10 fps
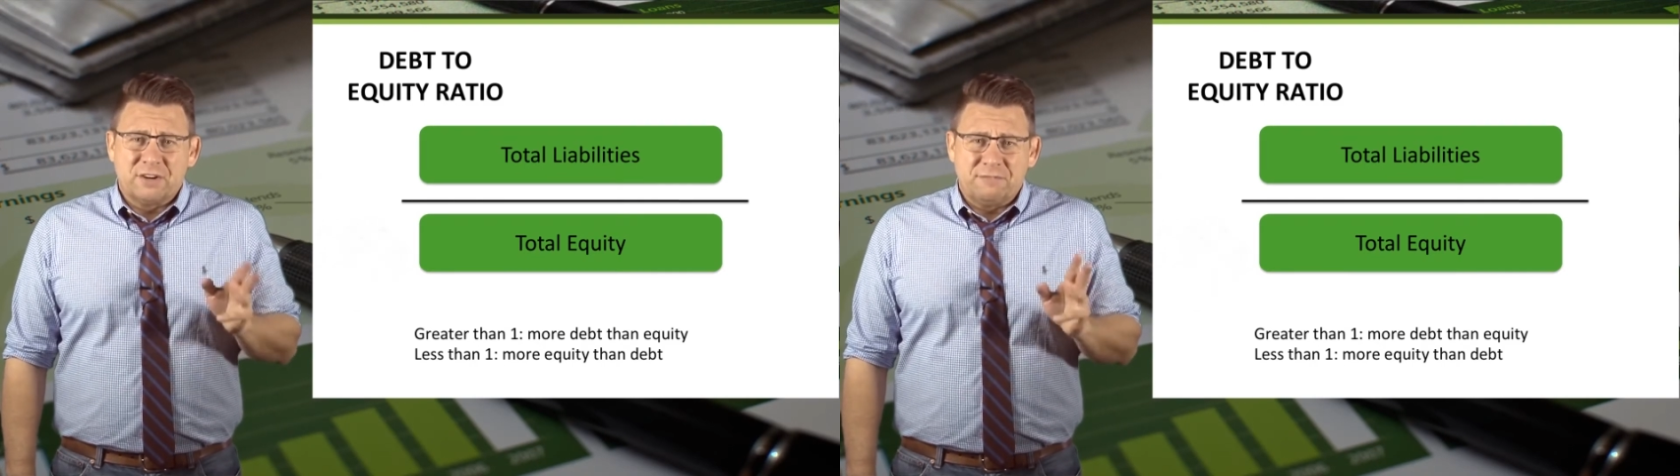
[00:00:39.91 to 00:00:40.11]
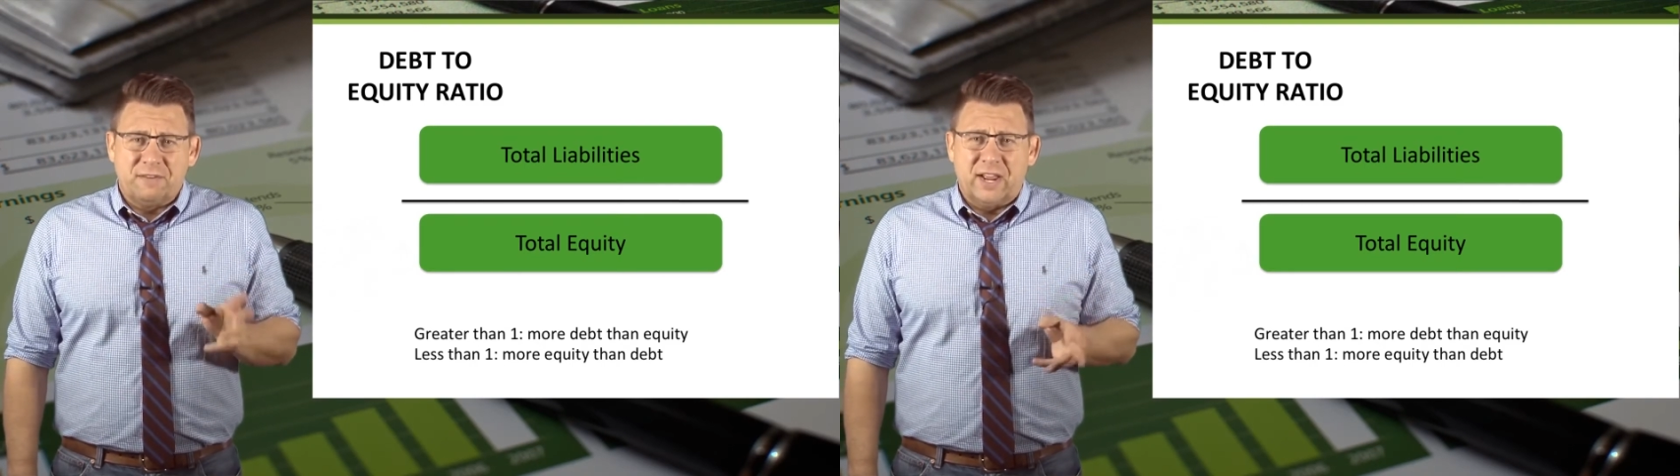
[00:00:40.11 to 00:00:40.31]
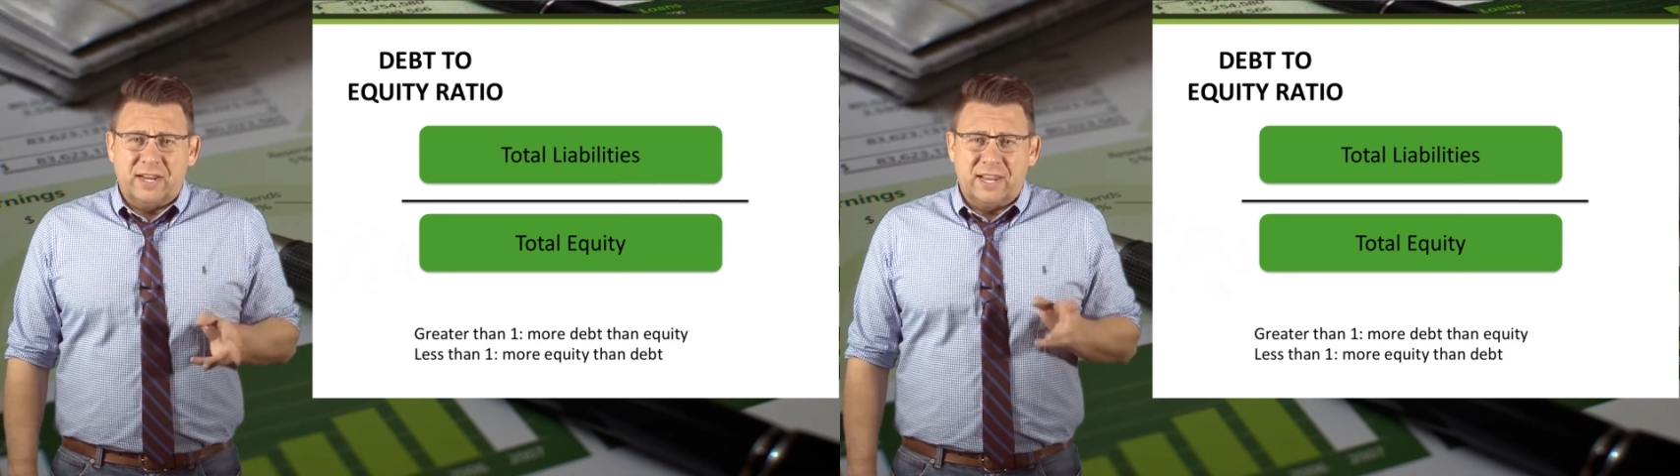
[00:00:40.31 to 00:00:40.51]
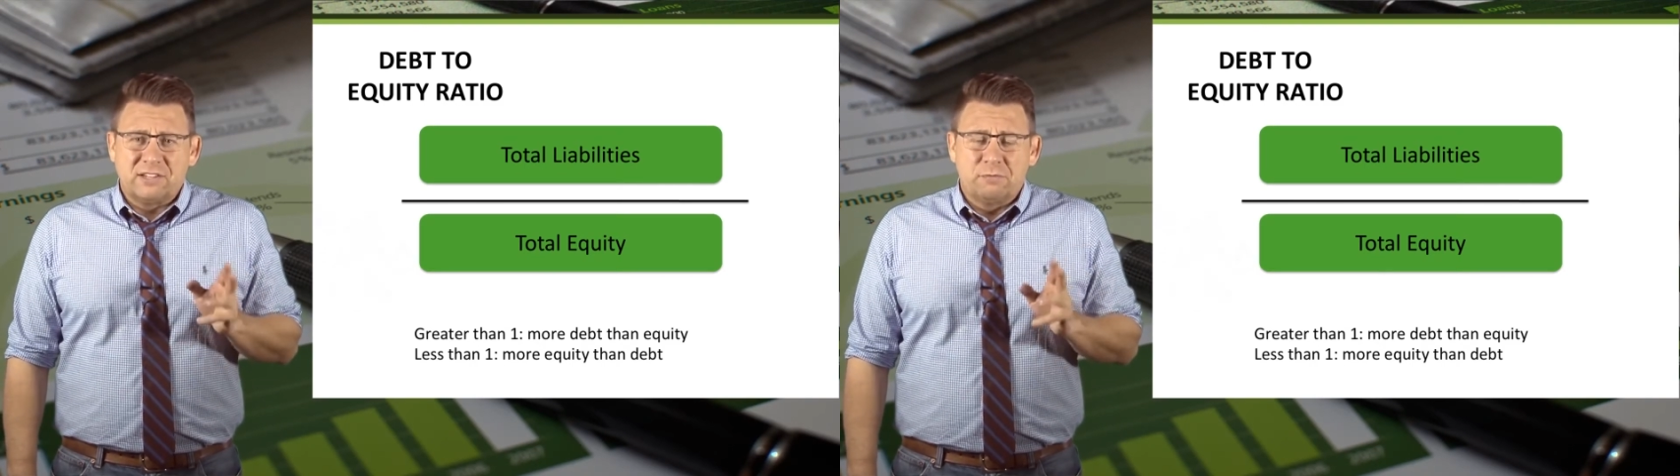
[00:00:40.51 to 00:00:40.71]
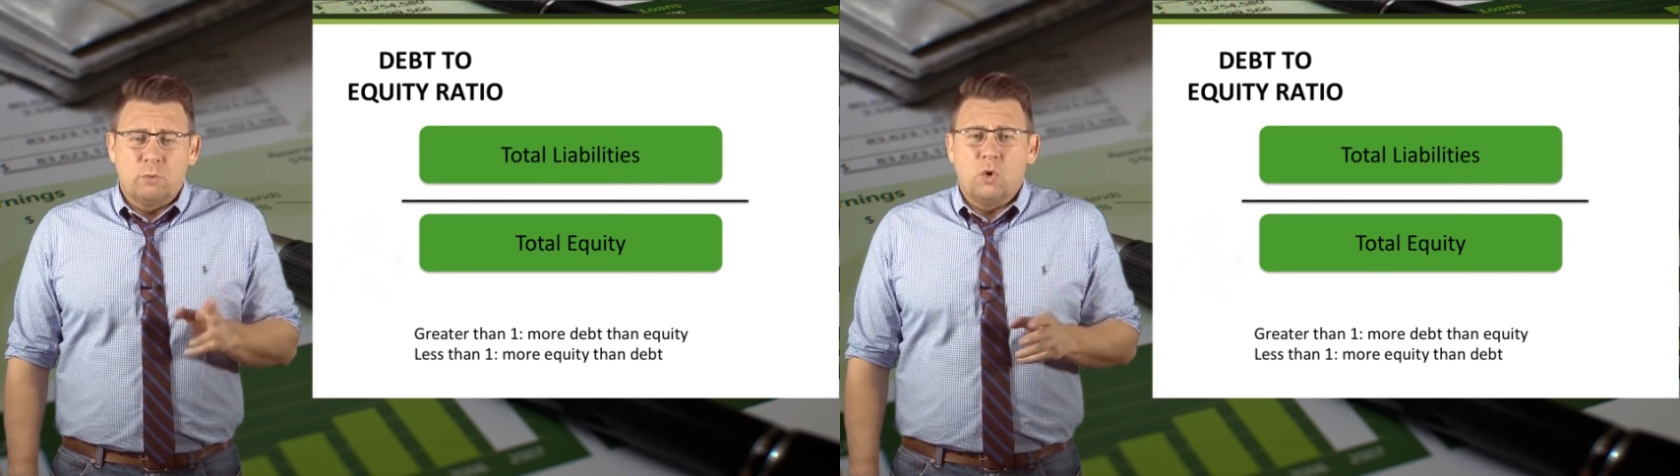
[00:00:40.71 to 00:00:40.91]

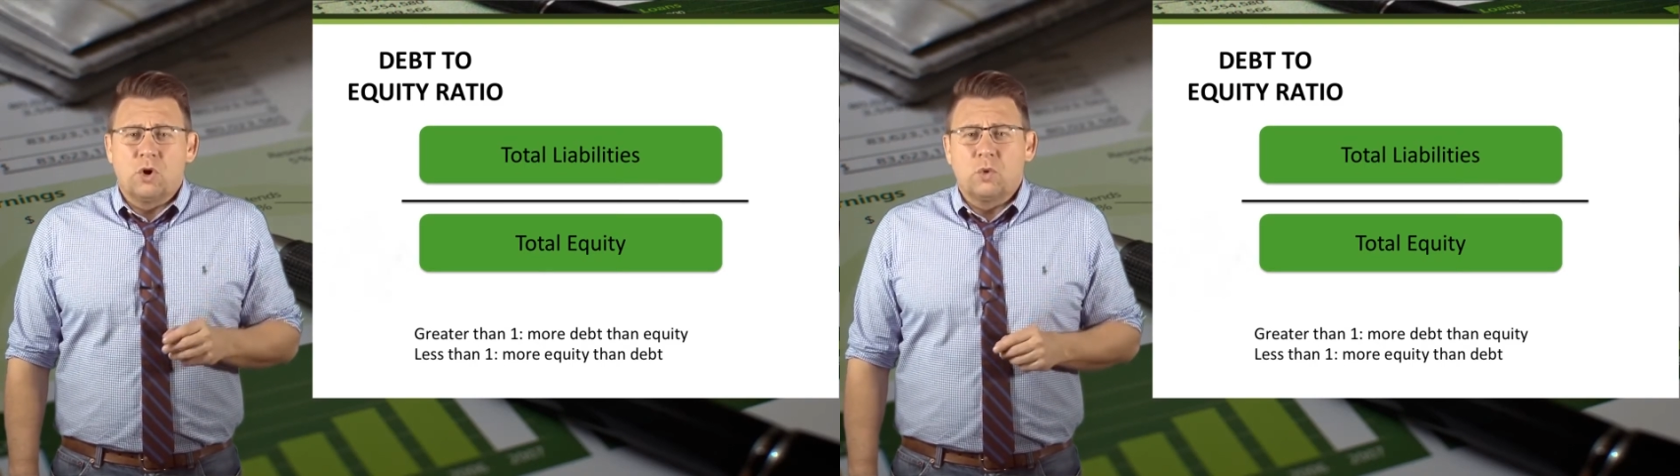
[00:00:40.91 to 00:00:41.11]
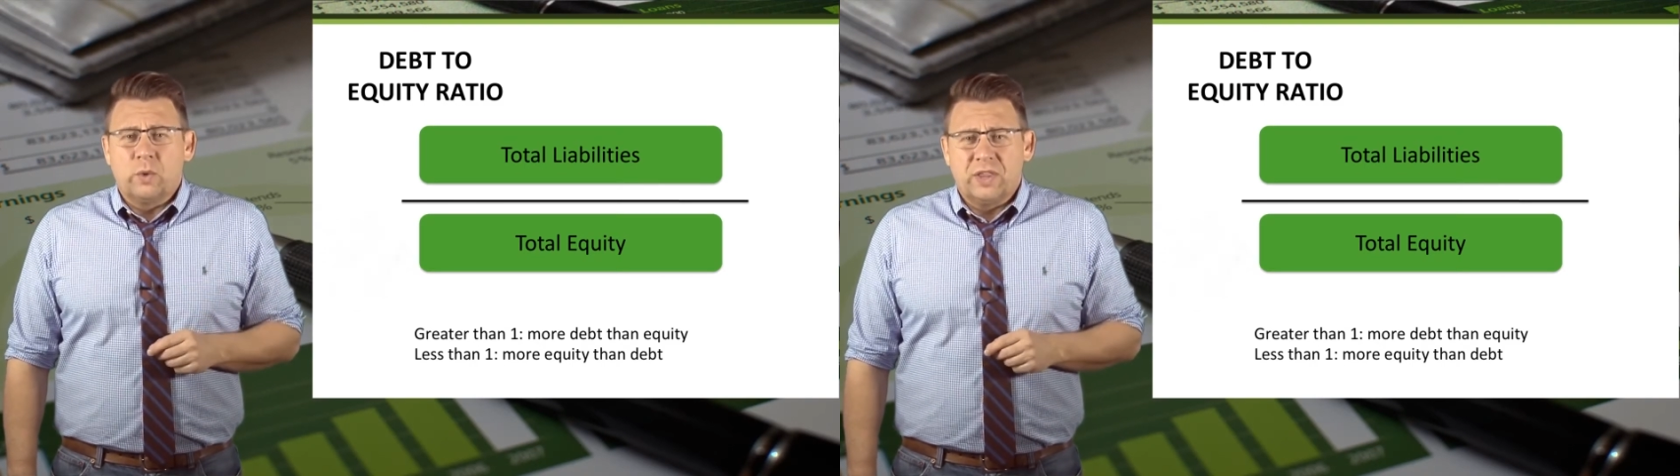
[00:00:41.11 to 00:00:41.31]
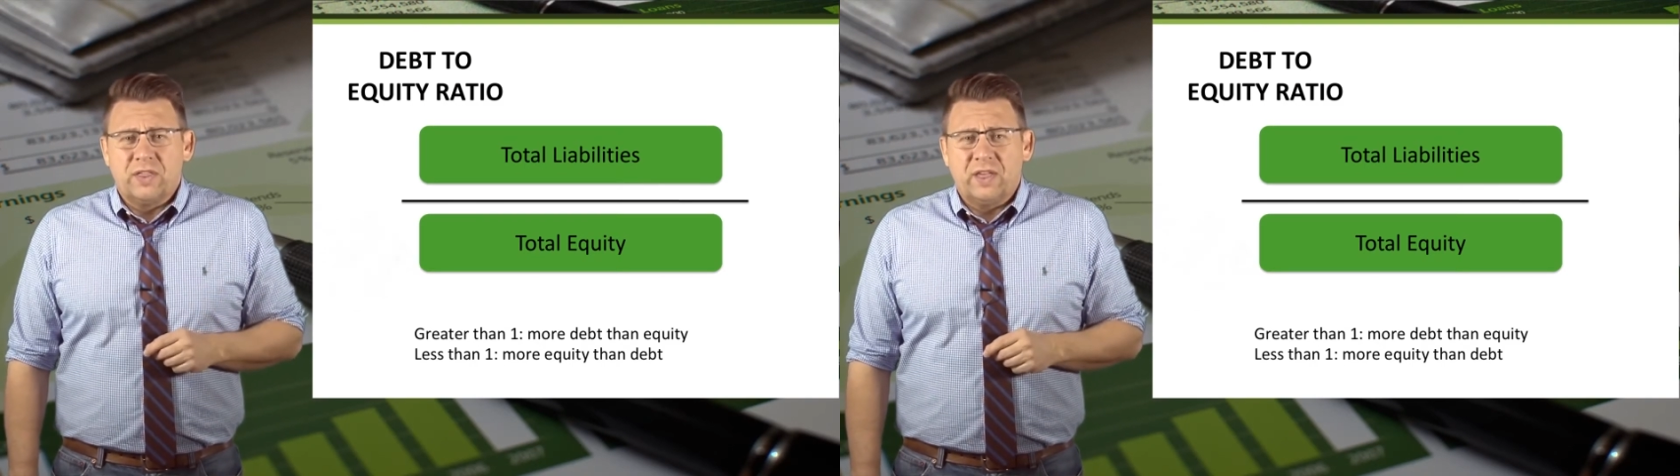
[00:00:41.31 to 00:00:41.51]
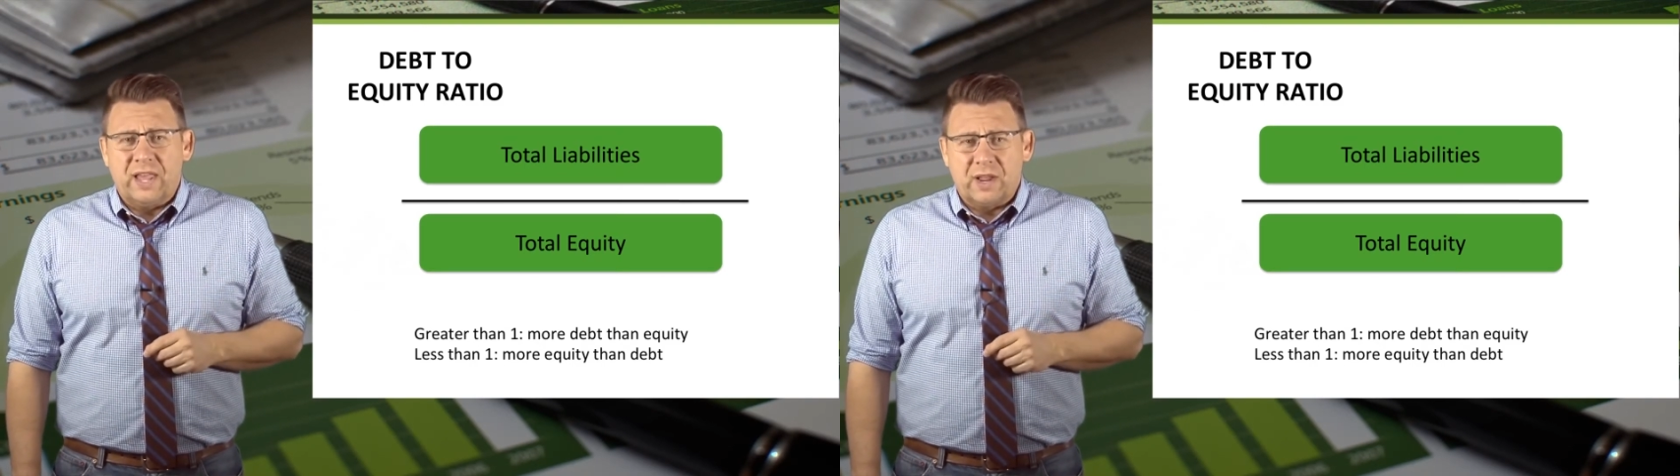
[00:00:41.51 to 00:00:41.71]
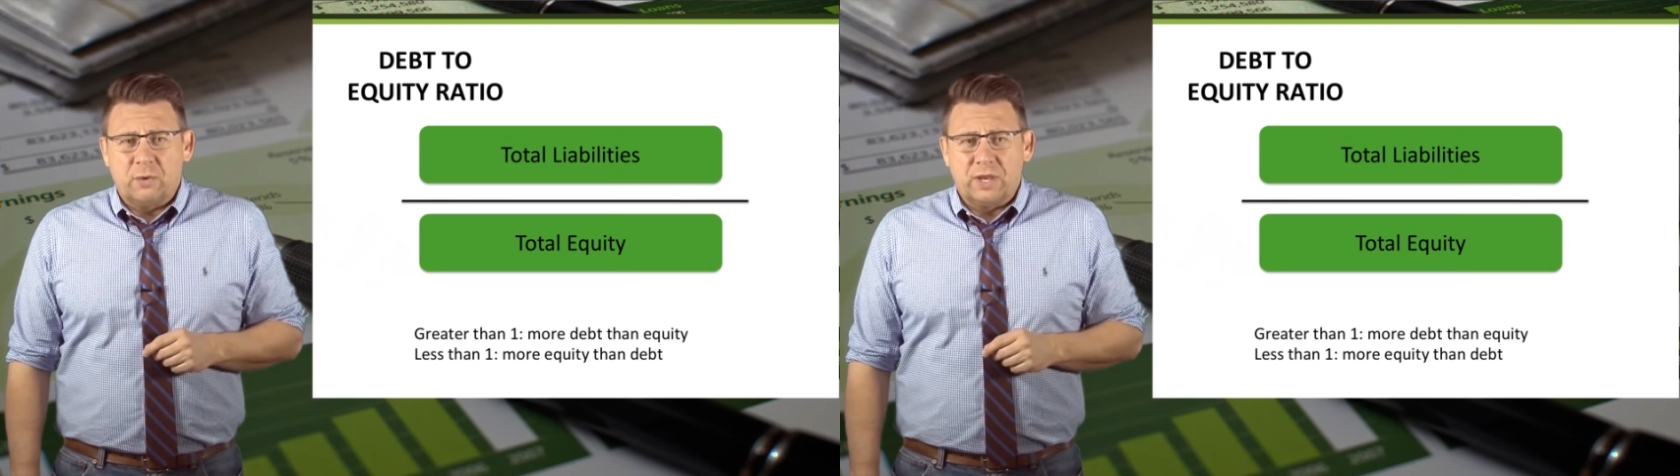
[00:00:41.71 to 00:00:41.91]
financed more with
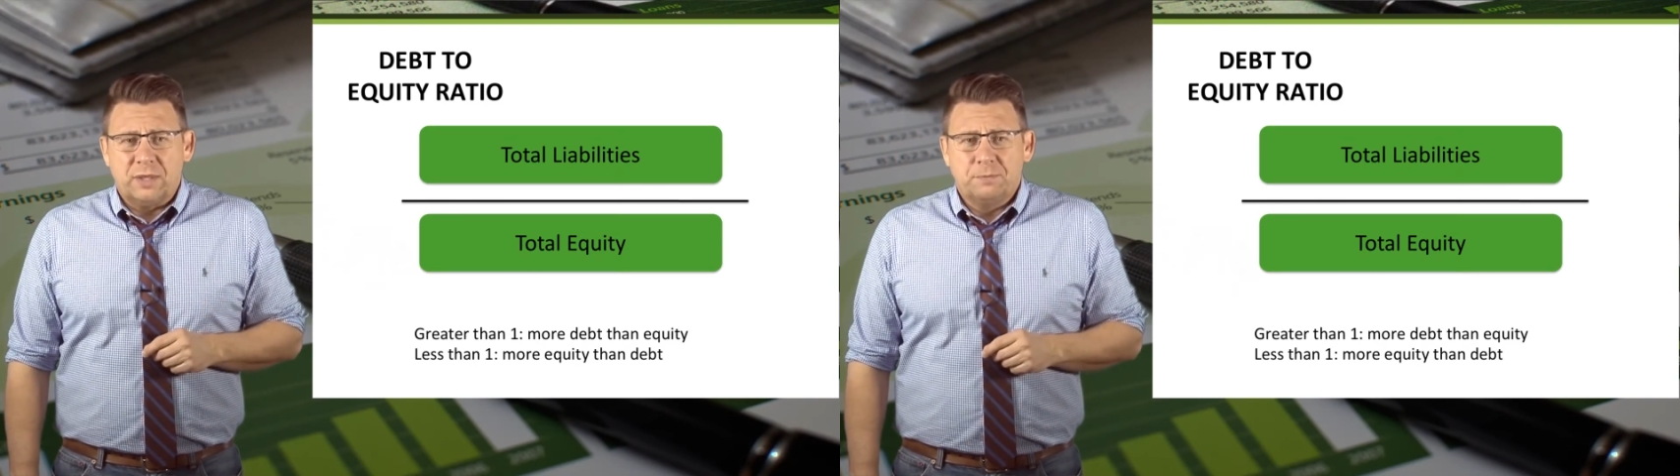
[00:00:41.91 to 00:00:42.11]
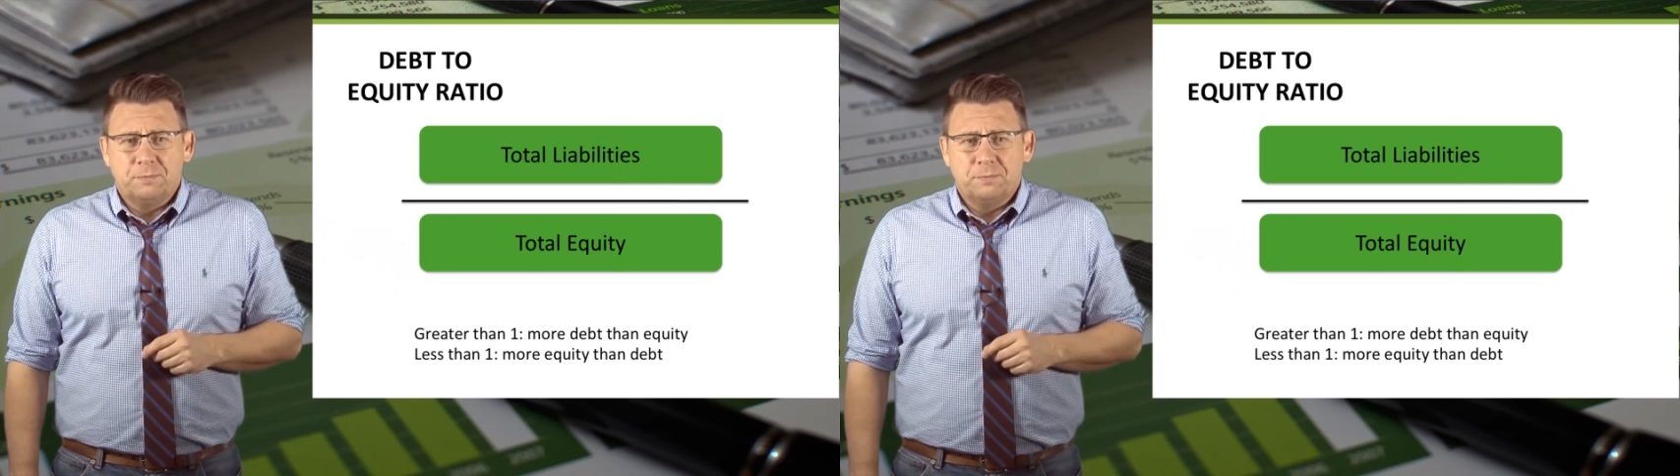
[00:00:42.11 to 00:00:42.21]
equity.